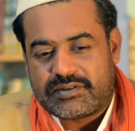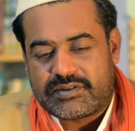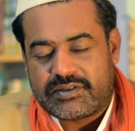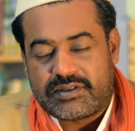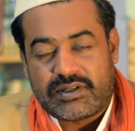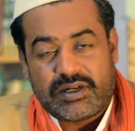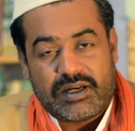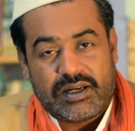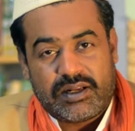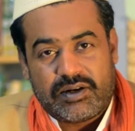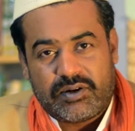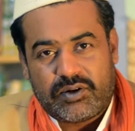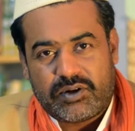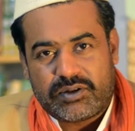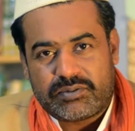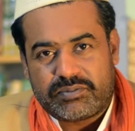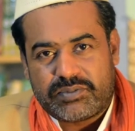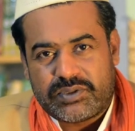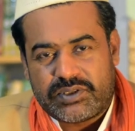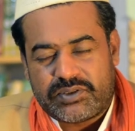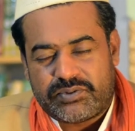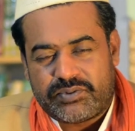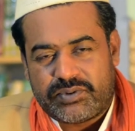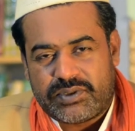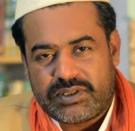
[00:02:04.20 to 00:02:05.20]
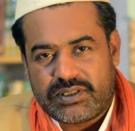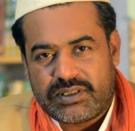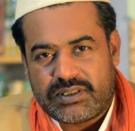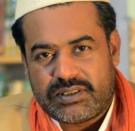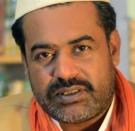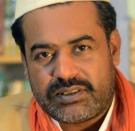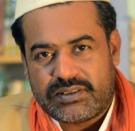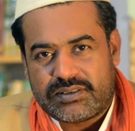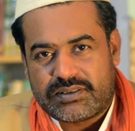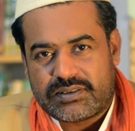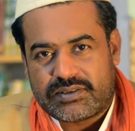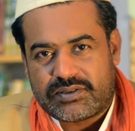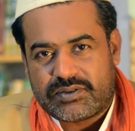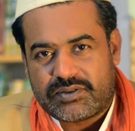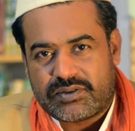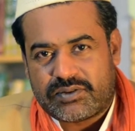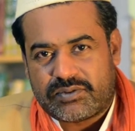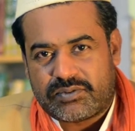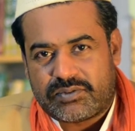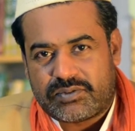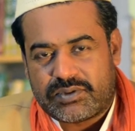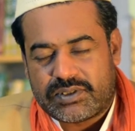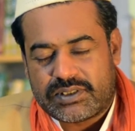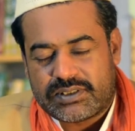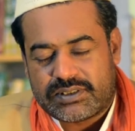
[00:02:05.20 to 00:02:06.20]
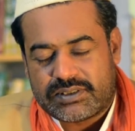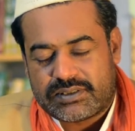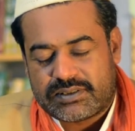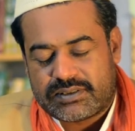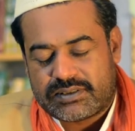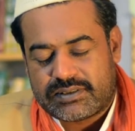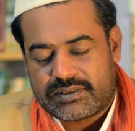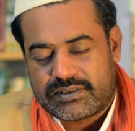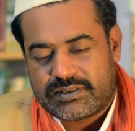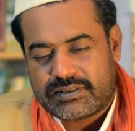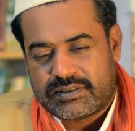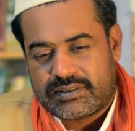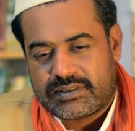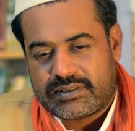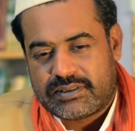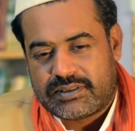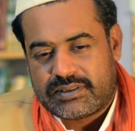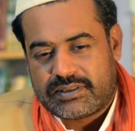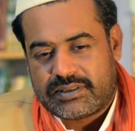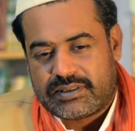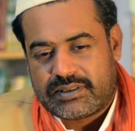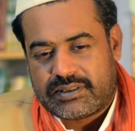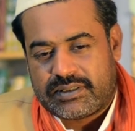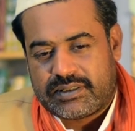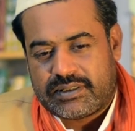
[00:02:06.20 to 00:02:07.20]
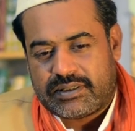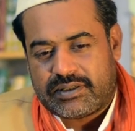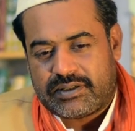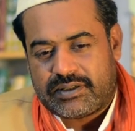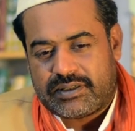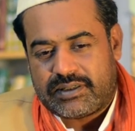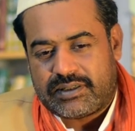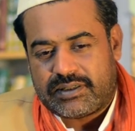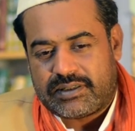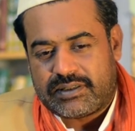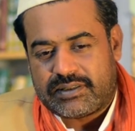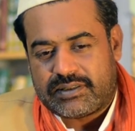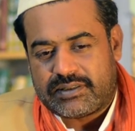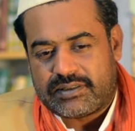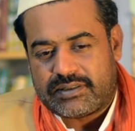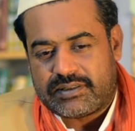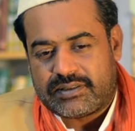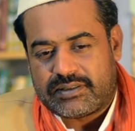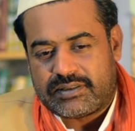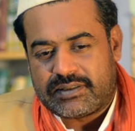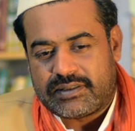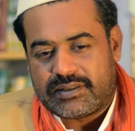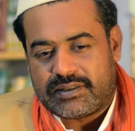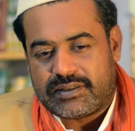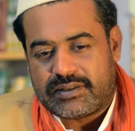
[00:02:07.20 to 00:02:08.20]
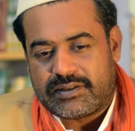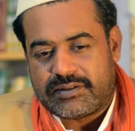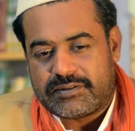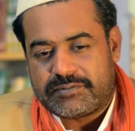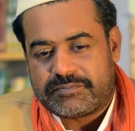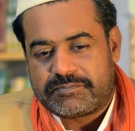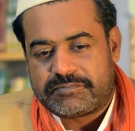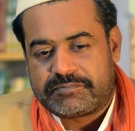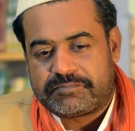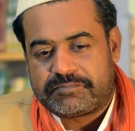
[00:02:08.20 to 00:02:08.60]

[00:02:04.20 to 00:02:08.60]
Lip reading: dialogue between East or West, and or